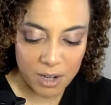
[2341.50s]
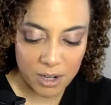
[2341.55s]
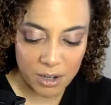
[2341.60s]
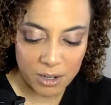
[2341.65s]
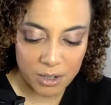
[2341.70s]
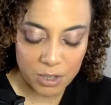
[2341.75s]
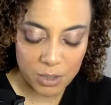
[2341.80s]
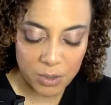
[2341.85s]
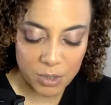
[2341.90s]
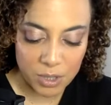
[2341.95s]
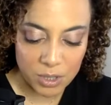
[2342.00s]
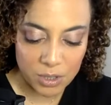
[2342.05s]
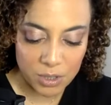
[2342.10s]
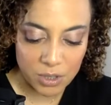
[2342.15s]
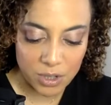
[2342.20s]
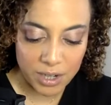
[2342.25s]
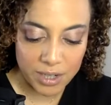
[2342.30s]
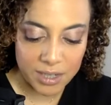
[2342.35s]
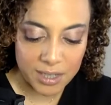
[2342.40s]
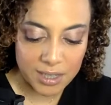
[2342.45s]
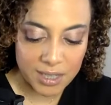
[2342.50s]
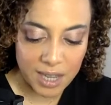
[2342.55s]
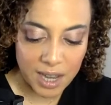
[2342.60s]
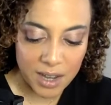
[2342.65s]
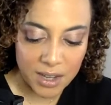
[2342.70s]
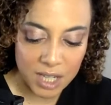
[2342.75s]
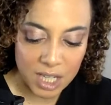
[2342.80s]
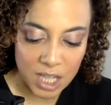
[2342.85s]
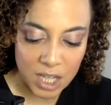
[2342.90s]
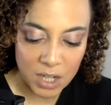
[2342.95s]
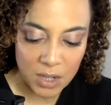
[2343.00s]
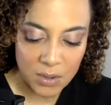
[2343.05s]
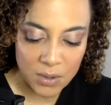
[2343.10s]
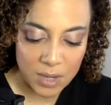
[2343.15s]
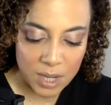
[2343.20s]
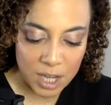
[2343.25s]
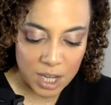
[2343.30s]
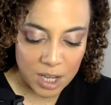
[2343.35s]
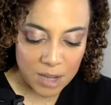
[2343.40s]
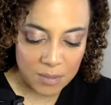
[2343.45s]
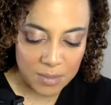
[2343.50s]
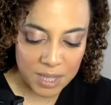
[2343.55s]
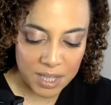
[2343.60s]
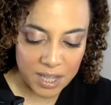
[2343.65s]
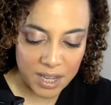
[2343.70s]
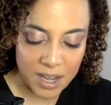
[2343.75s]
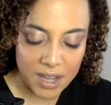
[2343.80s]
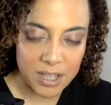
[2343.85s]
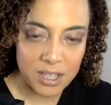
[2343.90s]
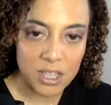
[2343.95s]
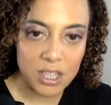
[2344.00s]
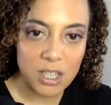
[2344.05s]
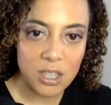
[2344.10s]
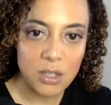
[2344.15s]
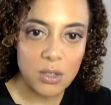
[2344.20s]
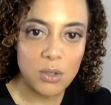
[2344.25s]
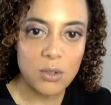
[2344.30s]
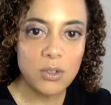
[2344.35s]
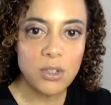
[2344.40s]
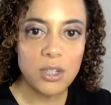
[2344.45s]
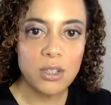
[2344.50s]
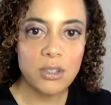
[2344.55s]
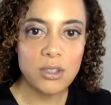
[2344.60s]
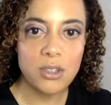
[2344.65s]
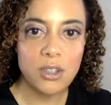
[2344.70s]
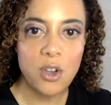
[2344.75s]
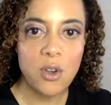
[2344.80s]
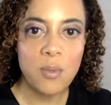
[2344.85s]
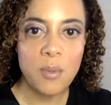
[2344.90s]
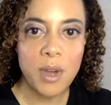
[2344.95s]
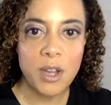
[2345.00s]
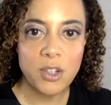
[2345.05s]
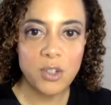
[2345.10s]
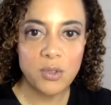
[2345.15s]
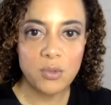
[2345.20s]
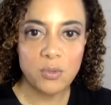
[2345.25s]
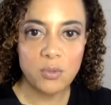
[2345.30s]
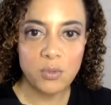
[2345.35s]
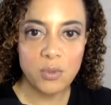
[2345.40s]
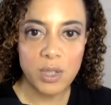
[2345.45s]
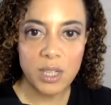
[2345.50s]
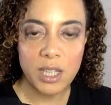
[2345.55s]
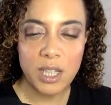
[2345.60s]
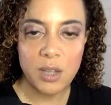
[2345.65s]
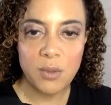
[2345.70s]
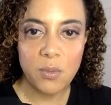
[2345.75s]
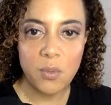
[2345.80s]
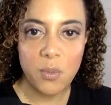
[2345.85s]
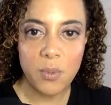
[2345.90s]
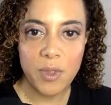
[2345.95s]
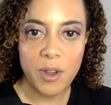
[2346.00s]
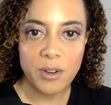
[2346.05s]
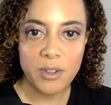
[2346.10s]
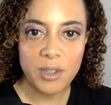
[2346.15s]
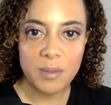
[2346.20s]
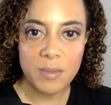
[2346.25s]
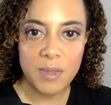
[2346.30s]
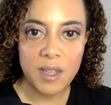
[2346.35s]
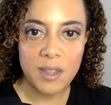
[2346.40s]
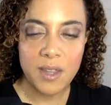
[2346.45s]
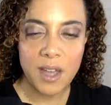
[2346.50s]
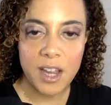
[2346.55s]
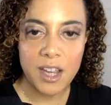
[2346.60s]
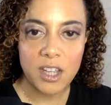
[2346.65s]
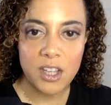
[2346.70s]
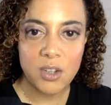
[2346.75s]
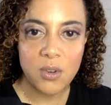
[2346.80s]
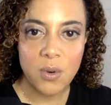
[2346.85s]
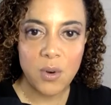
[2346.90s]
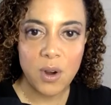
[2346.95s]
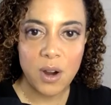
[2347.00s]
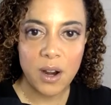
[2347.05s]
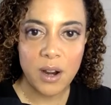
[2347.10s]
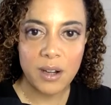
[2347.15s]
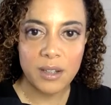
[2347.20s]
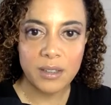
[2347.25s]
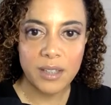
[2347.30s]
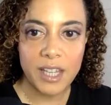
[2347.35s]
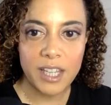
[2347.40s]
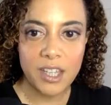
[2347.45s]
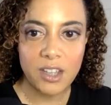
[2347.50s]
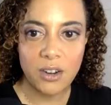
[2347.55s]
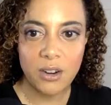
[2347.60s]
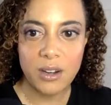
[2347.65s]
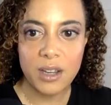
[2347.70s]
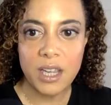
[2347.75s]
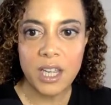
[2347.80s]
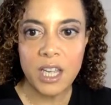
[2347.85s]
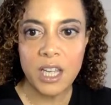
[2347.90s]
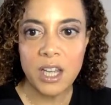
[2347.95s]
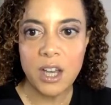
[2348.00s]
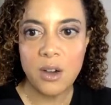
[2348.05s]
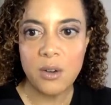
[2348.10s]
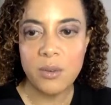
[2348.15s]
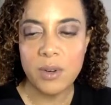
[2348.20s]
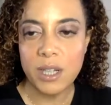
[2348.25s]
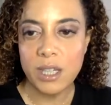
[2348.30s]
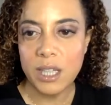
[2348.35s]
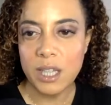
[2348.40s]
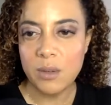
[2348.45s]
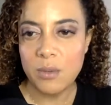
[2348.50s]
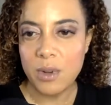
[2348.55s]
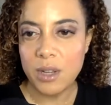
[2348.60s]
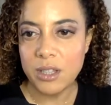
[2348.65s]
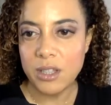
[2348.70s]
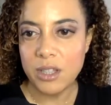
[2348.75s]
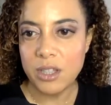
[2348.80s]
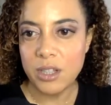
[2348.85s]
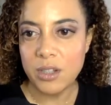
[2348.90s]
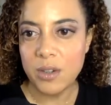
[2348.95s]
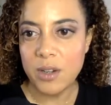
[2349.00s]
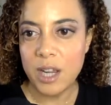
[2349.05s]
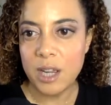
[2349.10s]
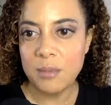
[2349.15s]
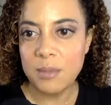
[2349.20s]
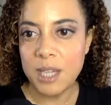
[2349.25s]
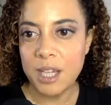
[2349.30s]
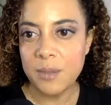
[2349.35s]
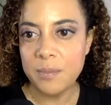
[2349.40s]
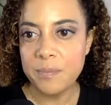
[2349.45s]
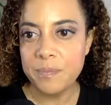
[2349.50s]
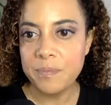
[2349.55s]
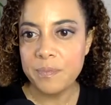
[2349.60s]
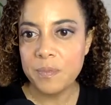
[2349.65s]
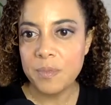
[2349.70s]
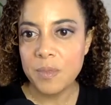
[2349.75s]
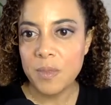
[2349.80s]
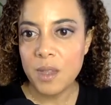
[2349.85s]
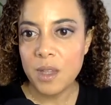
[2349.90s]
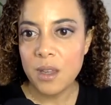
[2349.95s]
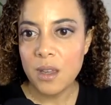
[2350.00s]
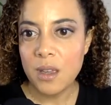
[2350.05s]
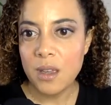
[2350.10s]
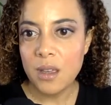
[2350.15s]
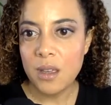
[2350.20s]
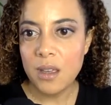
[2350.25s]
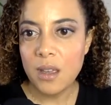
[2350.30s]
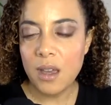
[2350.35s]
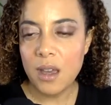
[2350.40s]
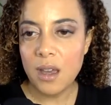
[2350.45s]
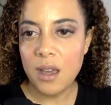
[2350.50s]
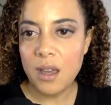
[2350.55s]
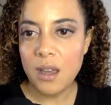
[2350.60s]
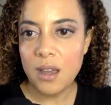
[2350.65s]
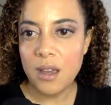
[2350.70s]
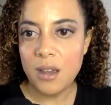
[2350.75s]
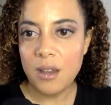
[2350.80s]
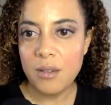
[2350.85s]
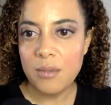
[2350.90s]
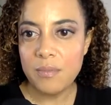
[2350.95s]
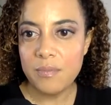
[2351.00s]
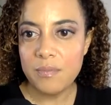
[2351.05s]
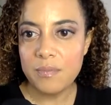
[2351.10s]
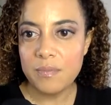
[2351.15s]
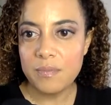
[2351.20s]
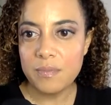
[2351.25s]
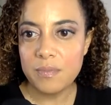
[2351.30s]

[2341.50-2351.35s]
your intuition is trying to tell you, because you just so much really, there's something that your ego really wants. Do you know what I mean?